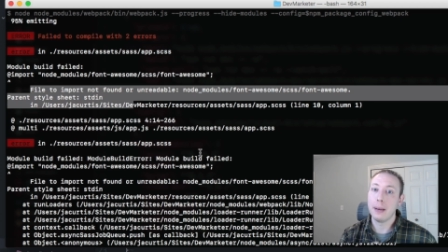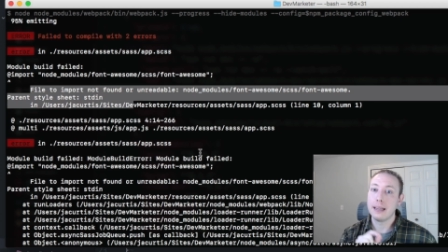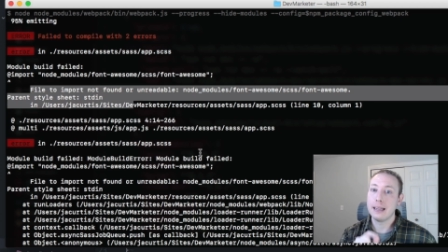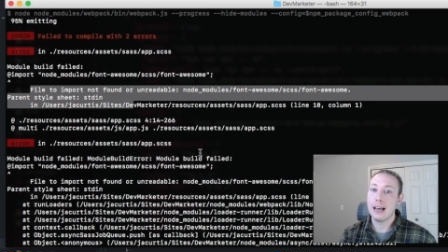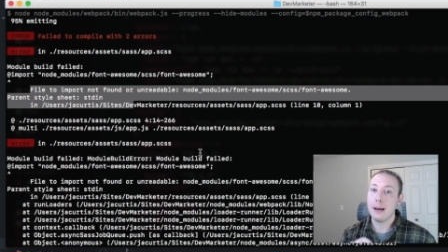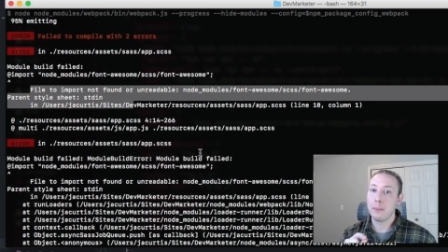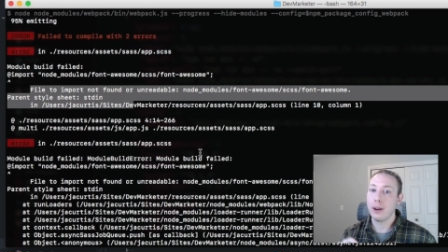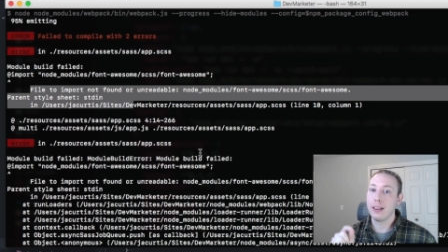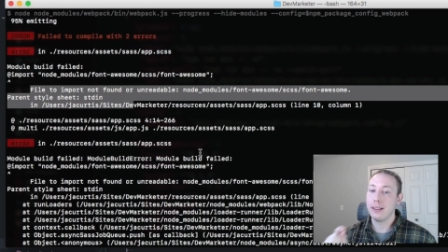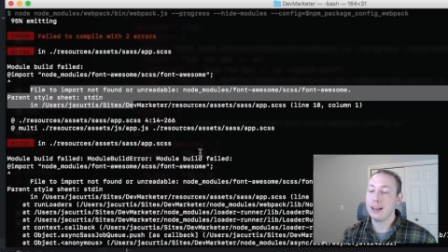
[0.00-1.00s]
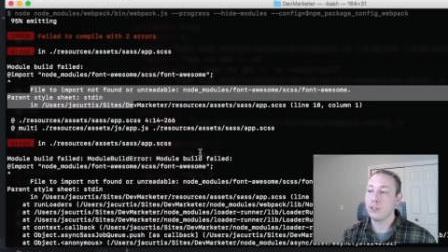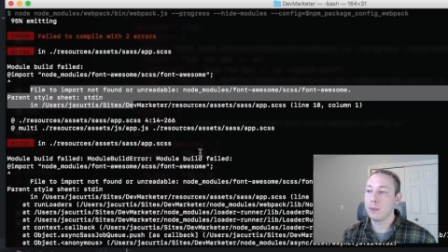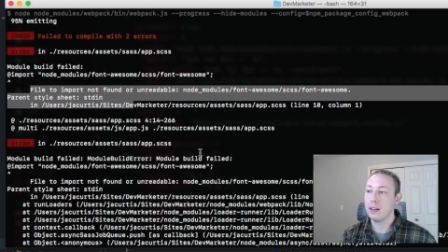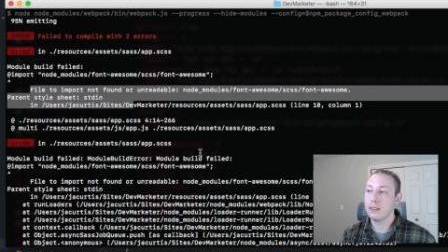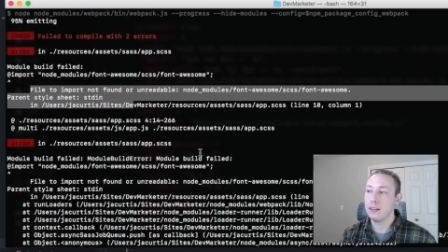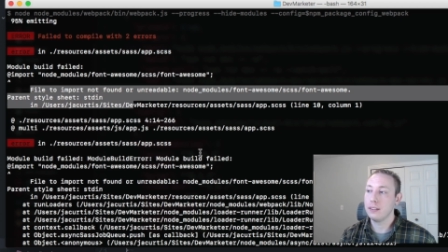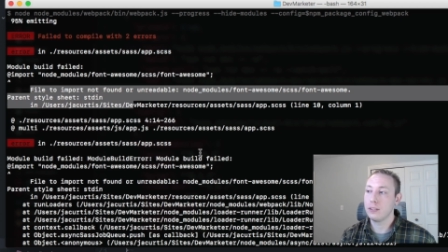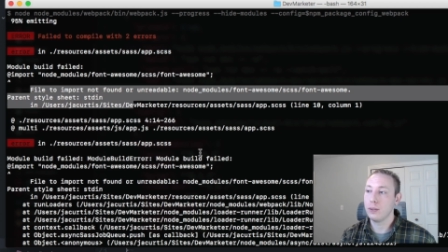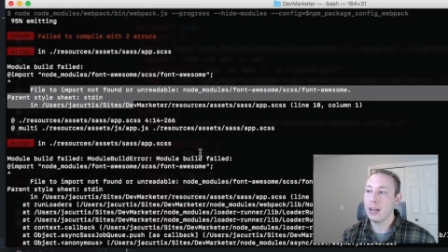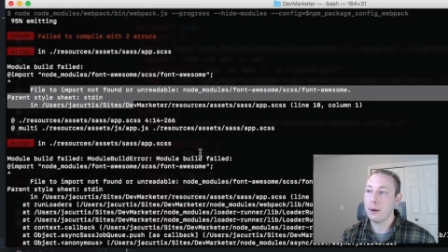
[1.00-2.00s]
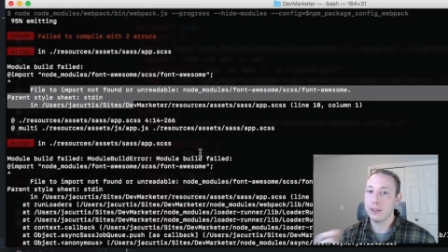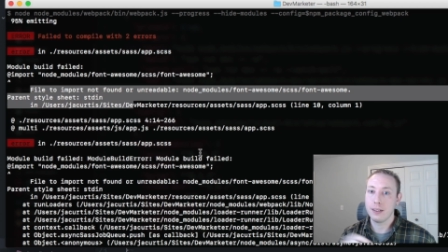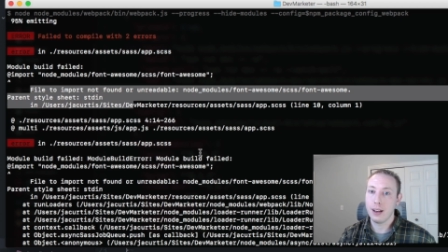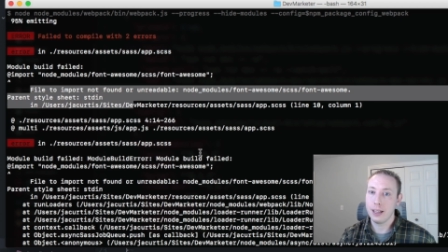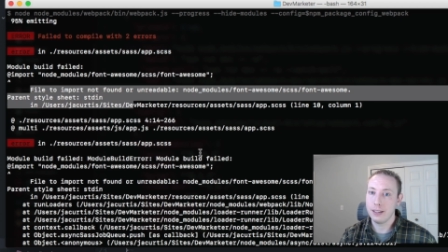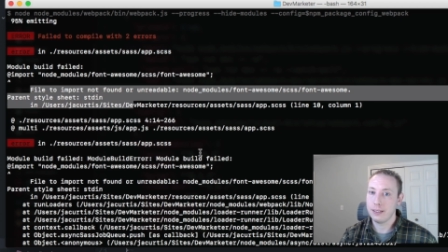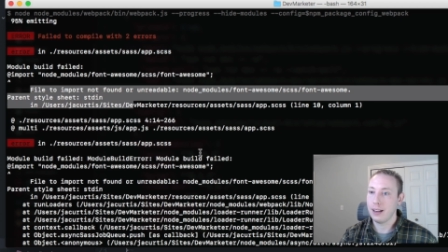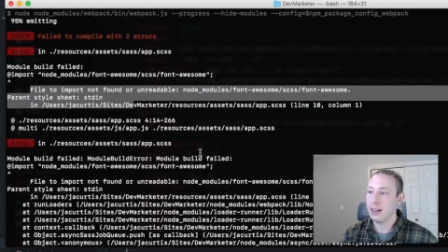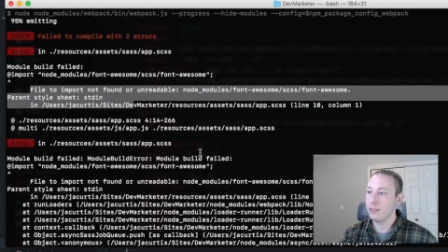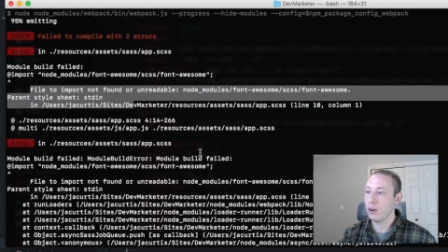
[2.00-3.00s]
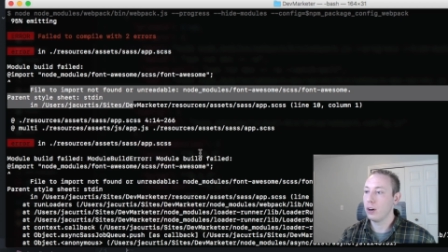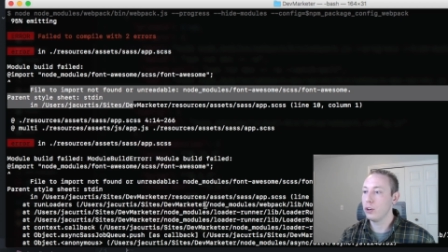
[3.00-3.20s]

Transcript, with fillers: I did not put it in the dev dependencies, so now it's not inside of our